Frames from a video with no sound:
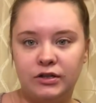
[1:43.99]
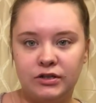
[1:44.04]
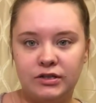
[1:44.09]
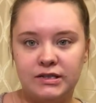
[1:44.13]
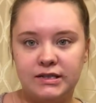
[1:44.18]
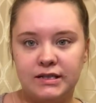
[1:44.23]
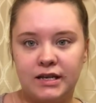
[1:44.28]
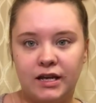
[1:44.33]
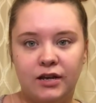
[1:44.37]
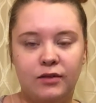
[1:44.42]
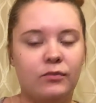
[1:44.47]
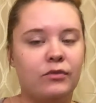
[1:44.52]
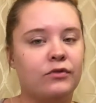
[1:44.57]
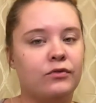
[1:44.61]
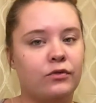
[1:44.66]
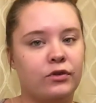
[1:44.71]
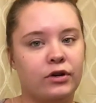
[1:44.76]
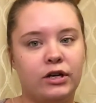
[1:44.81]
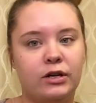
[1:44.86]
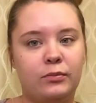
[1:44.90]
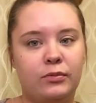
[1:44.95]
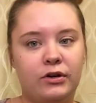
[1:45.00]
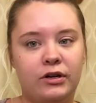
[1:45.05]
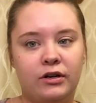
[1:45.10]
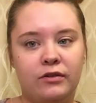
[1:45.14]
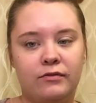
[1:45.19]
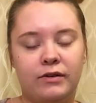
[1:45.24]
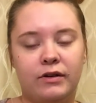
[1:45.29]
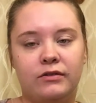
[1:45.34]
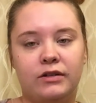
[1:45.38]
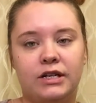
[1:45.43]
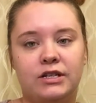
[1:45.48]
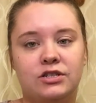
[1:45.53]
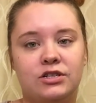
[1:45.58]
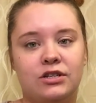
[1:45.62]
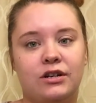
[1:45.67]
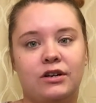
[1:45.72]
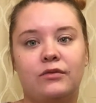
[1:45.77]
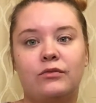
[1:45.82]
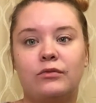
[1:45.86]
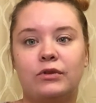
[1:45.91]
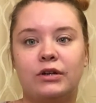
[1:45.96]
your skin before you put your foundation
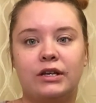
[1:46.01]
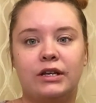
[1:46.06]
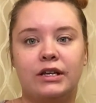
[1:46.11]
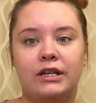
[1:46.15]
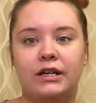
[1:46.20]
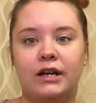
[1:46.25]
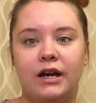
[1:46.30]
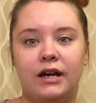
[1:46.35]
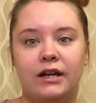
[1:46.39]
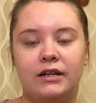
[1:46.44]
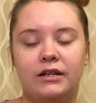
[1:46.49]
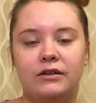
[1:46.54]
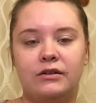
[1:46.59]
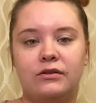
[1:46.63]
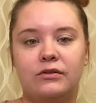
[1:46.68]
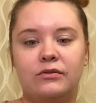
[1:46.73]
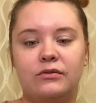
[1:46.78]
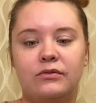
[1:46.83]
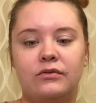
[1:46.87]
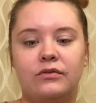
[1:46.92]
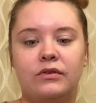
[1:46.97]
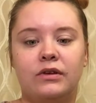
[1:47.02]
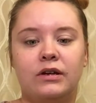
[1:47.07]
on really kind of